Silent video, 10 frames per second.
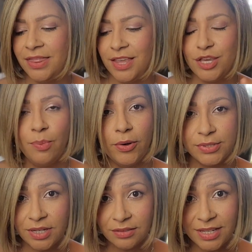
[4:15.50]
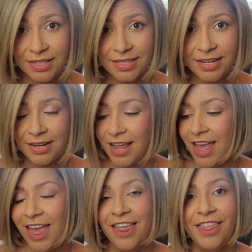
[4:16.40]
then you post it on LinkedIn,
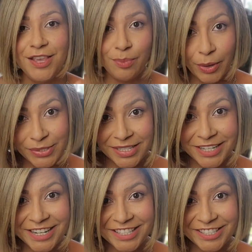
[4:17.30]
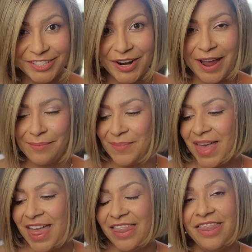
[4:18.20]
then you post it on Instagram,
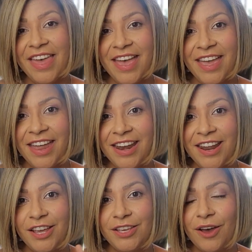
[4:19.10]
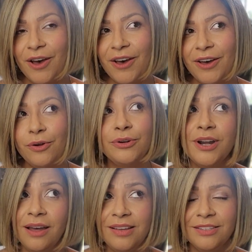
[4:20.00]
then or
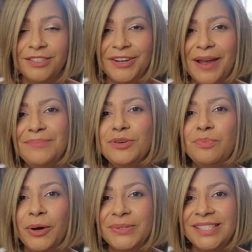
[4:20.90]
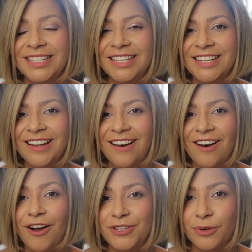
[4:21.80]
not Instagram, you post it
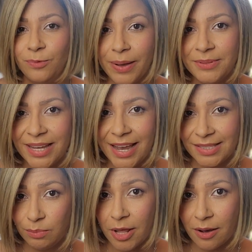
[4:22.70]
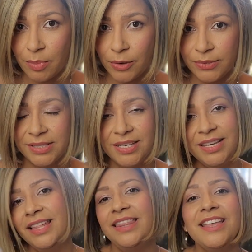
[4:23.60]
on your website as a blog post.
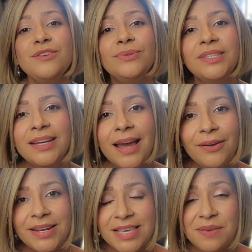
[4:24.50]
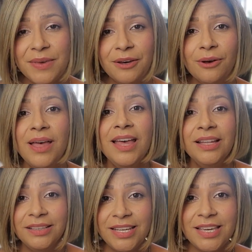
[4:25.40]
Then you send out an email
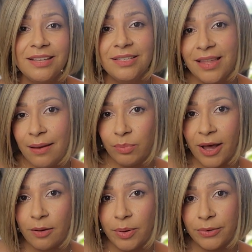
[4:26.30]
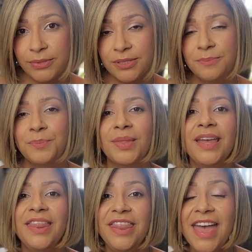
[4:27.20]
linking to that blog post.
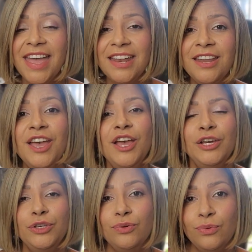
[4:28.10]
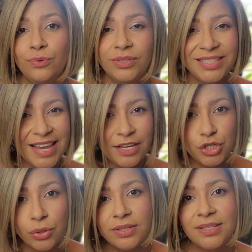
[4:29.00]
Then you take
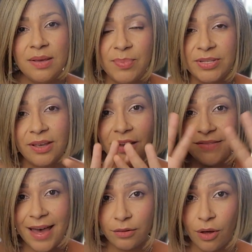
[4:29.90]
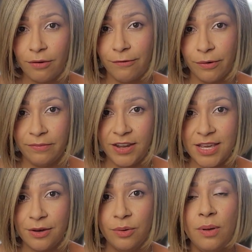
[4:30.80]
short snippets of that long form
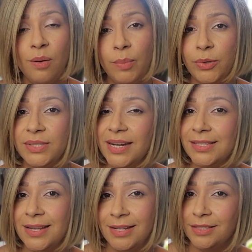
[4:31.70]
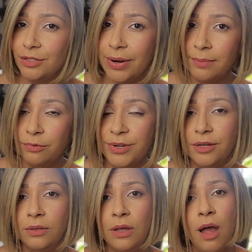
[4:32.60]
video, post it as an Instagram
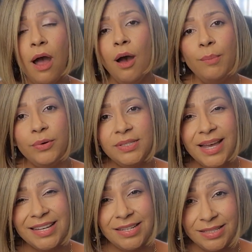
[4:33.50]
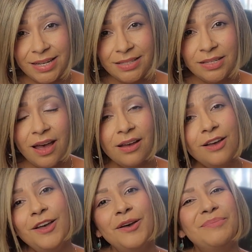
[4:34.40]
reel, post it as a TikTok,
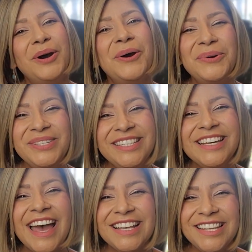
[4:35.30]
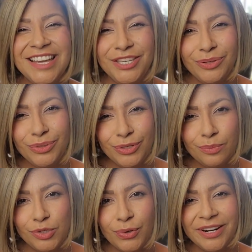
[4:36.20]
post it as a
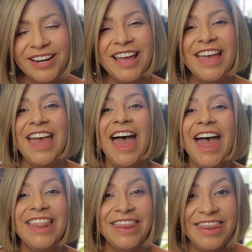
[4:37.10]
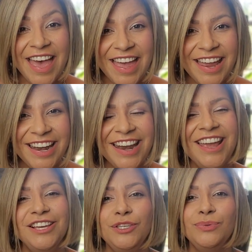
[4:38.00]
YouTube short, and then
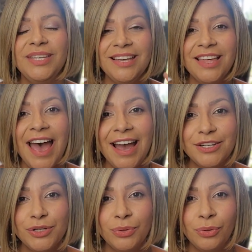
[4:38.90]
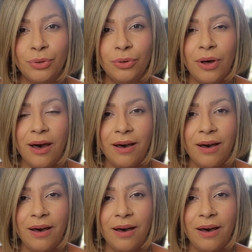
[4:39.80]
you take the actual